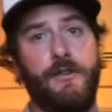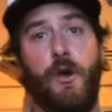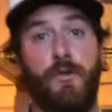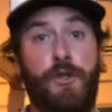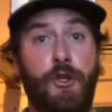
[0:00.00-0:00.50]

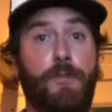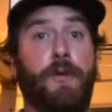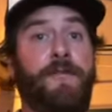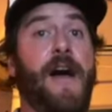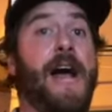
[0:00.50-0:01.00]
So
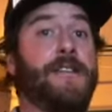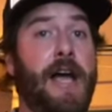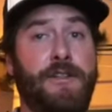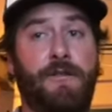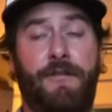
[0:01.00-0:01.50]
super fast
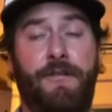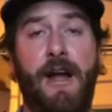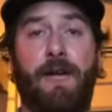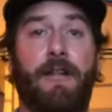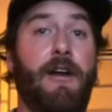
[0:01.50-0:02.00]
action fly rod.